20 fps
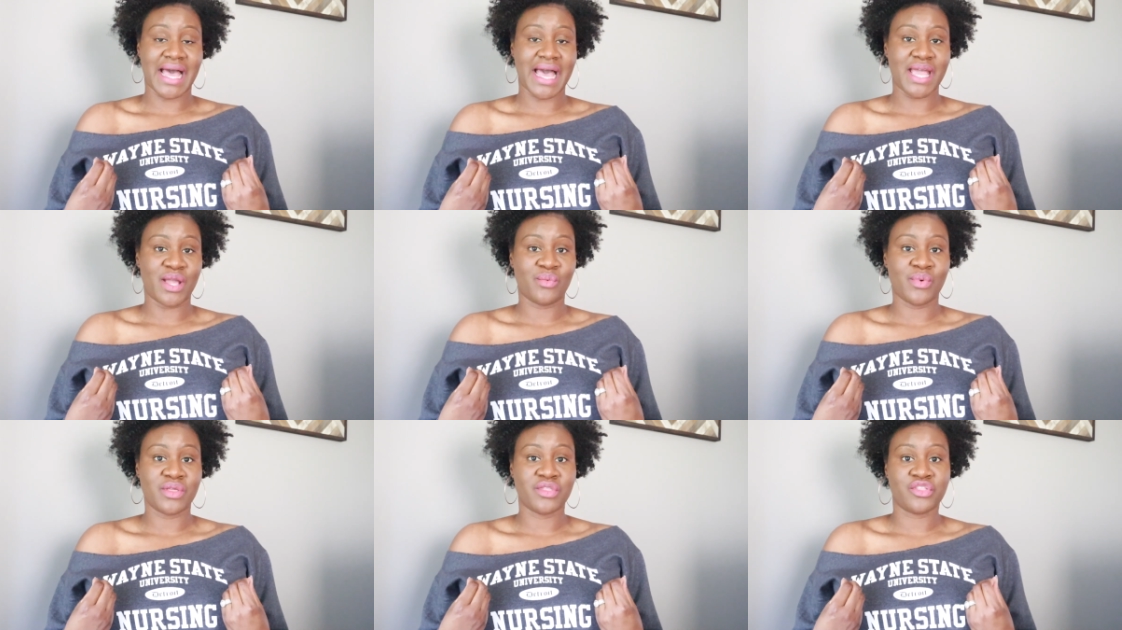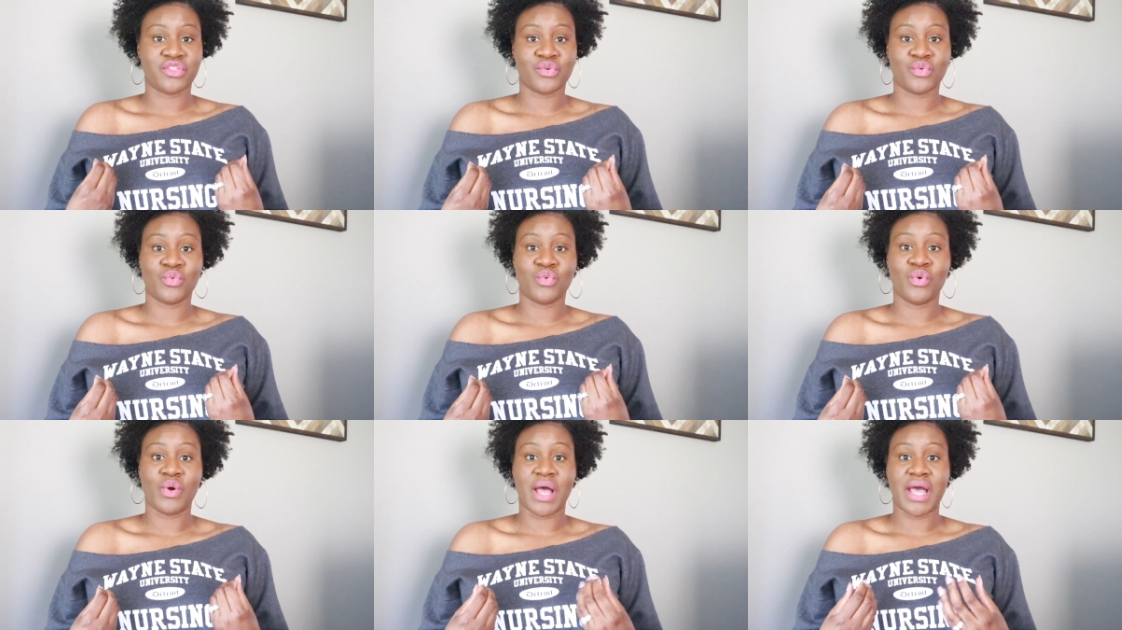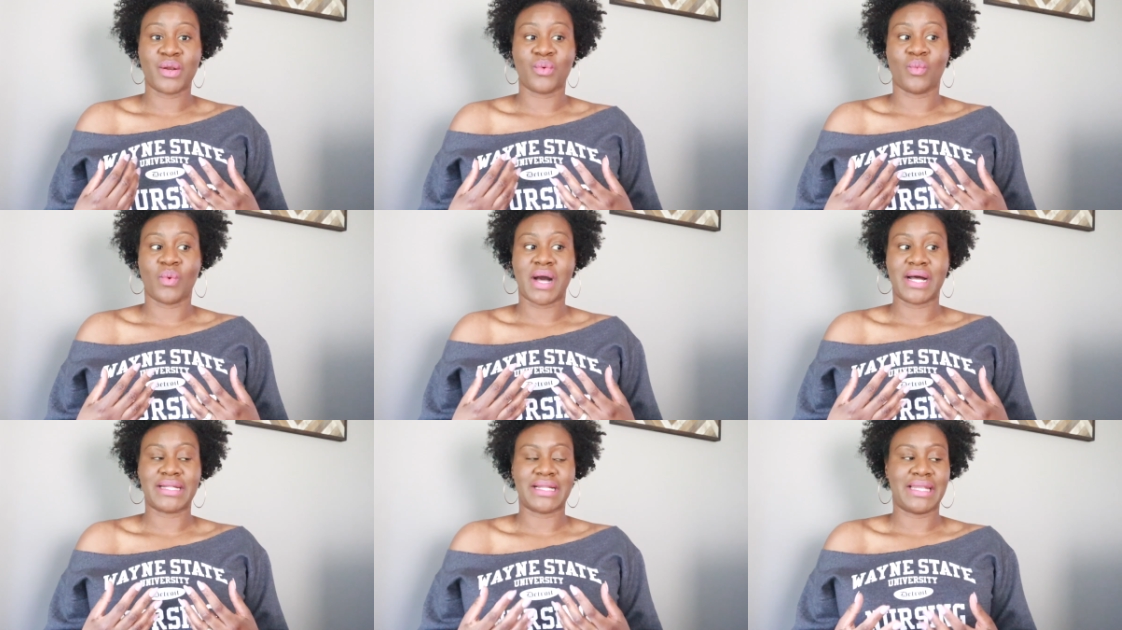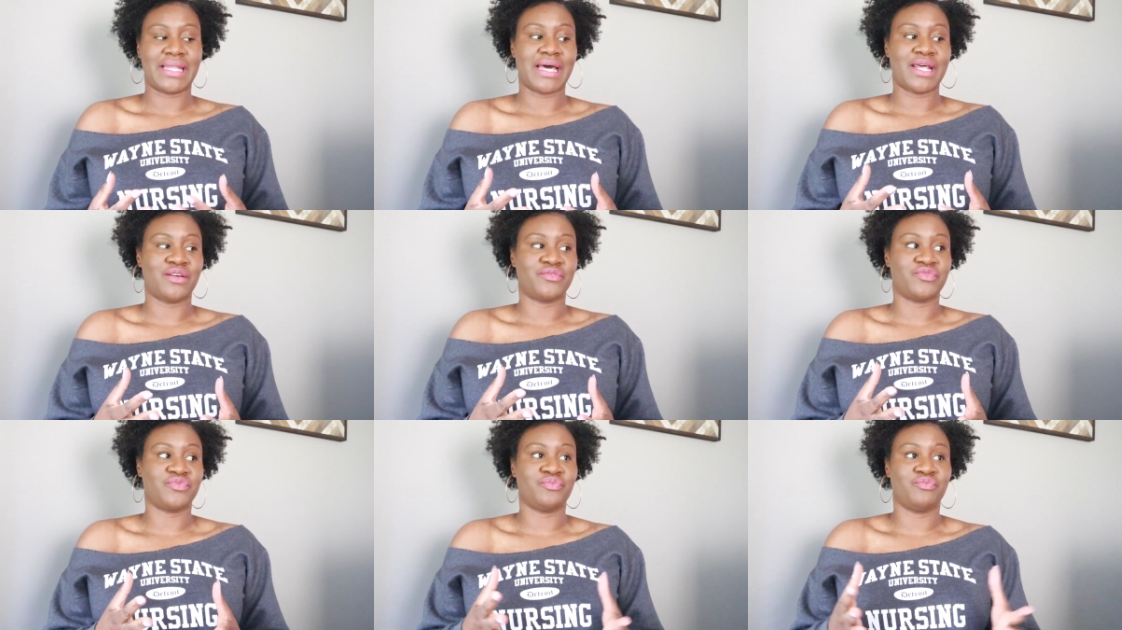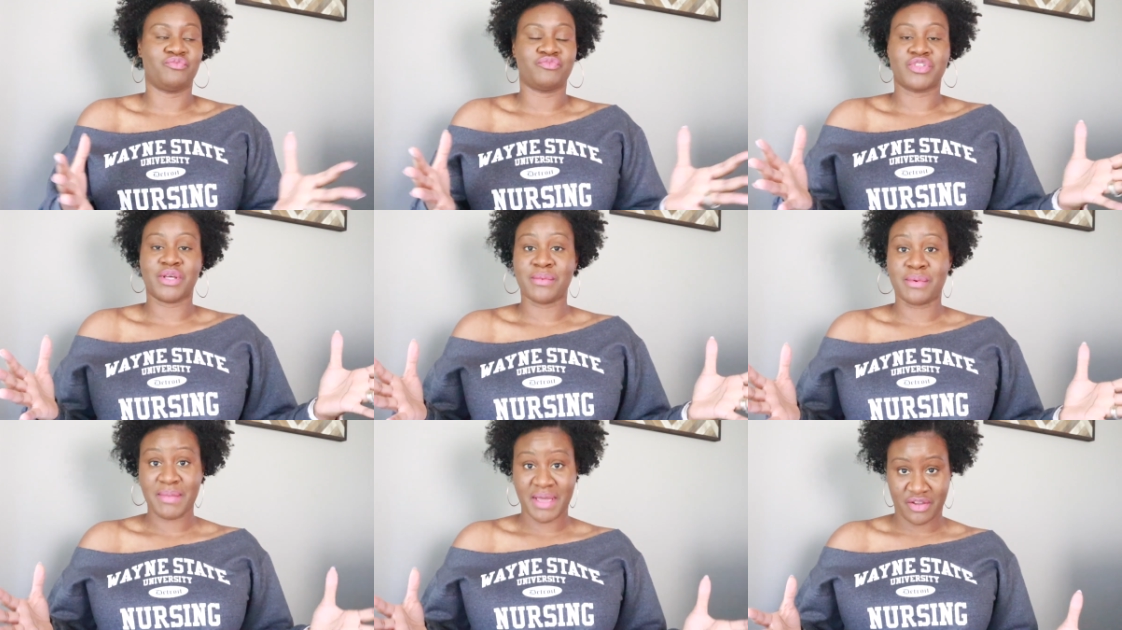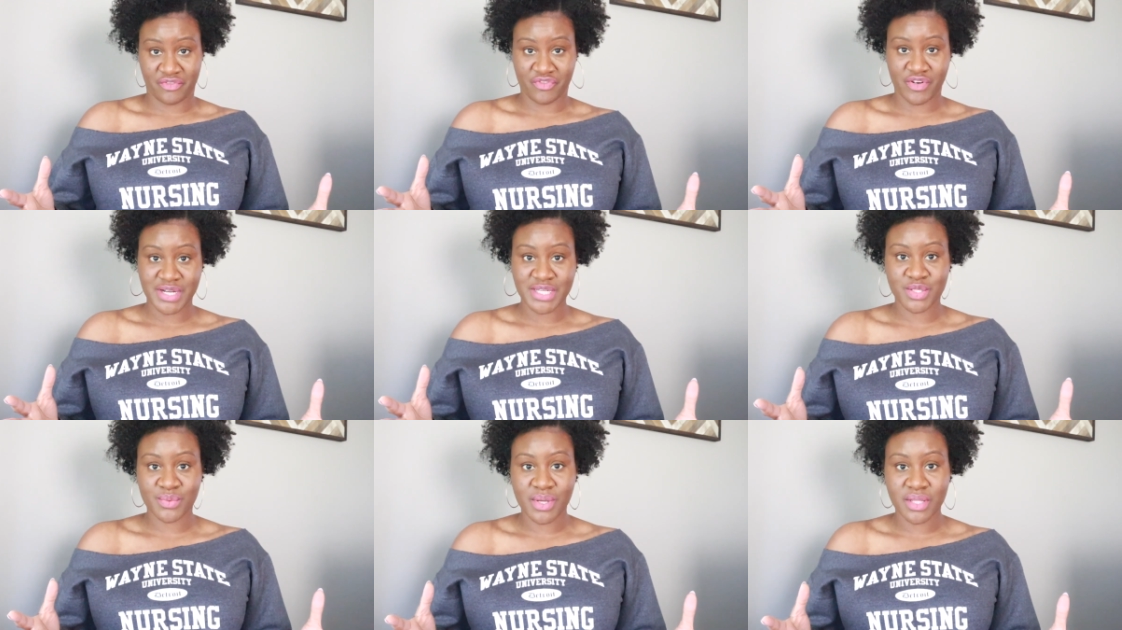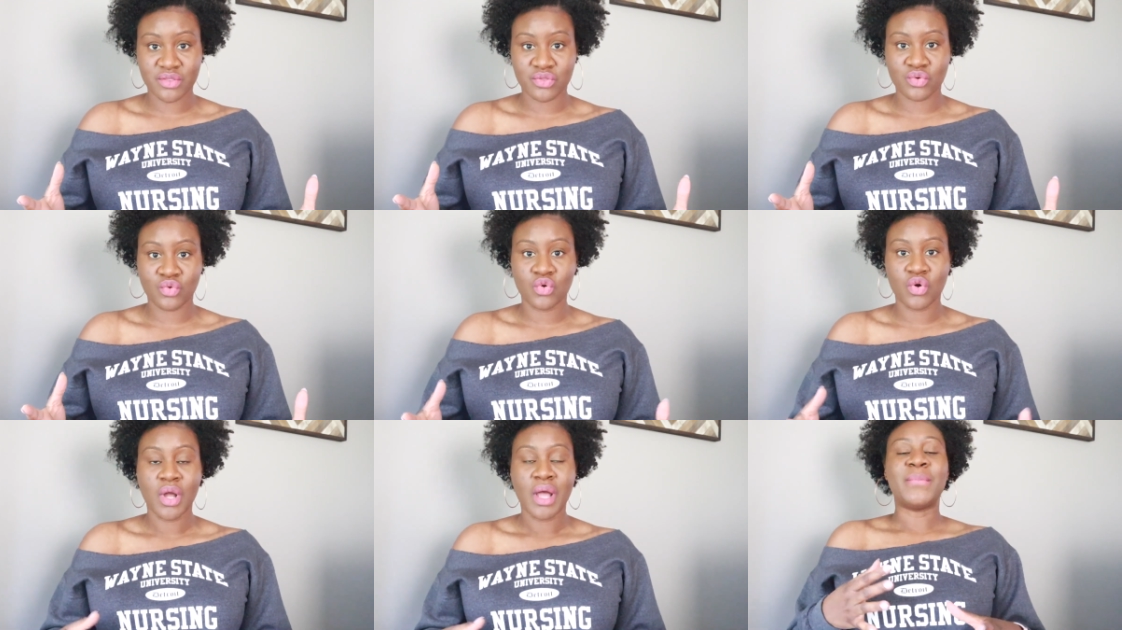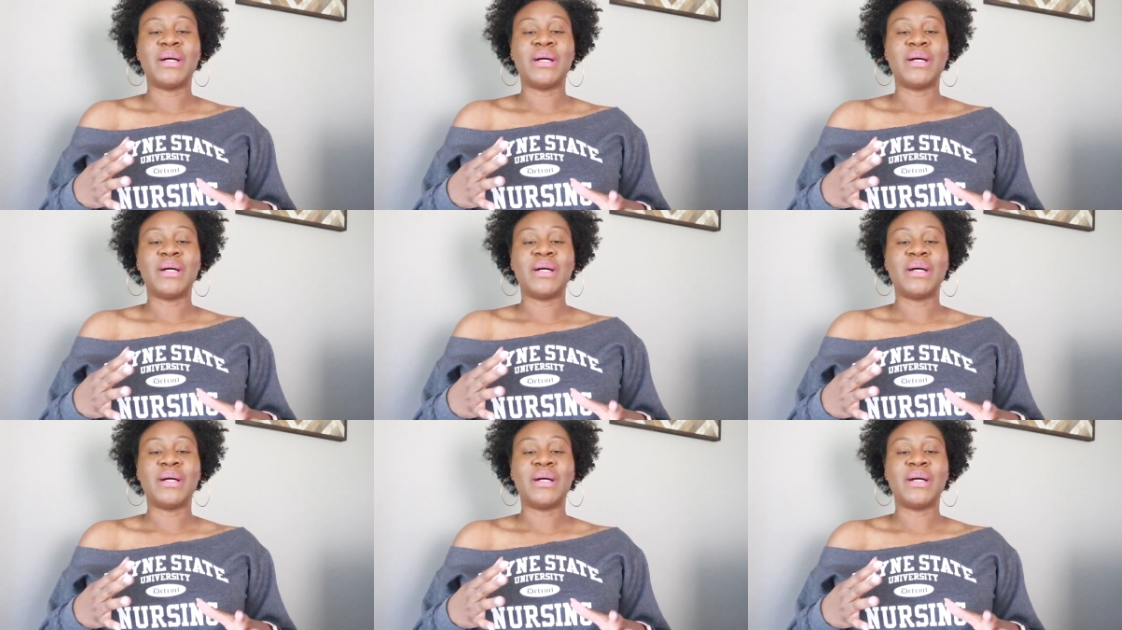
I went through and what a lot of some of my friends went through.